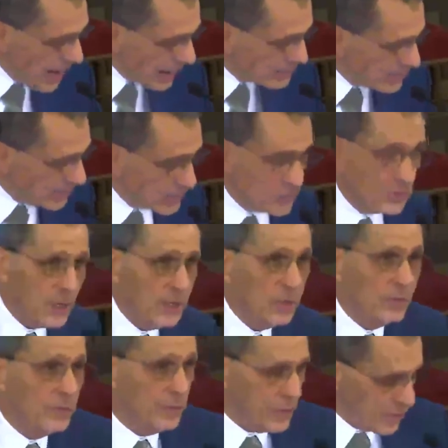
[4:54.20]
accidents a
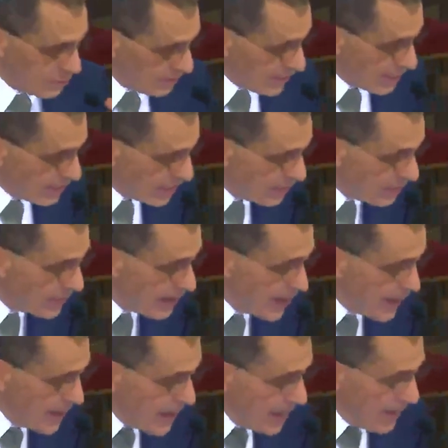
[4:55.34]
little further here.
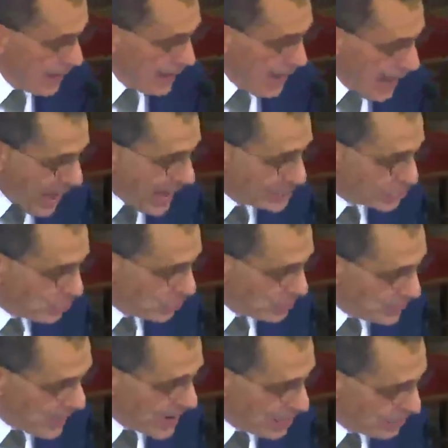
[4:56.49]
Actual
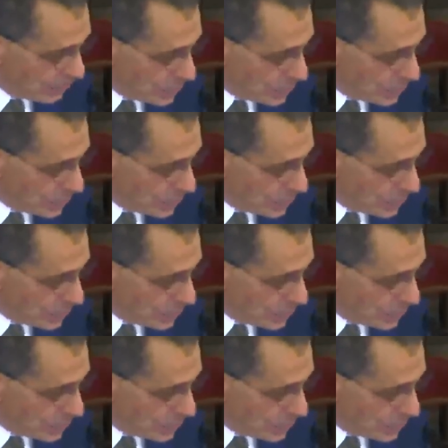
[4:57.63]
data